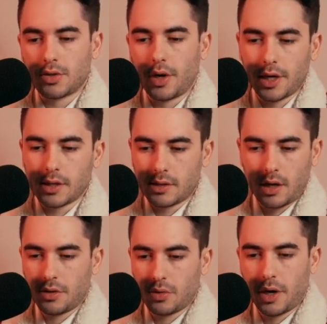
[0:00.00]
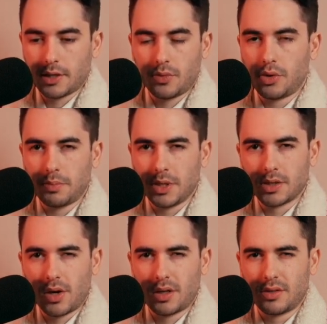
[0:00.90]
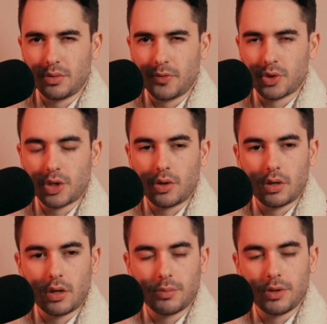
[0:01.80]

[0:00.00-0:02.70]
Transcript: So I guess that otherwise I wouldn't be talking to him for so long.